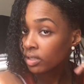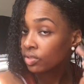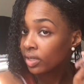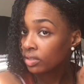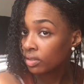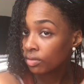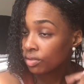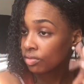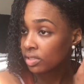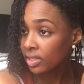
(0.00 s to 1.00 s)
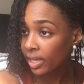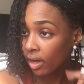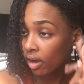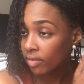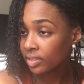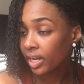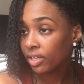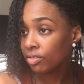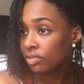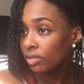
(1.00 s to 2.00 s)
so I don't use it that often. I
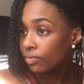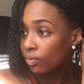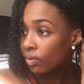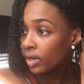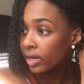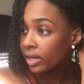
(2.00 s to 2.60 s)
use it for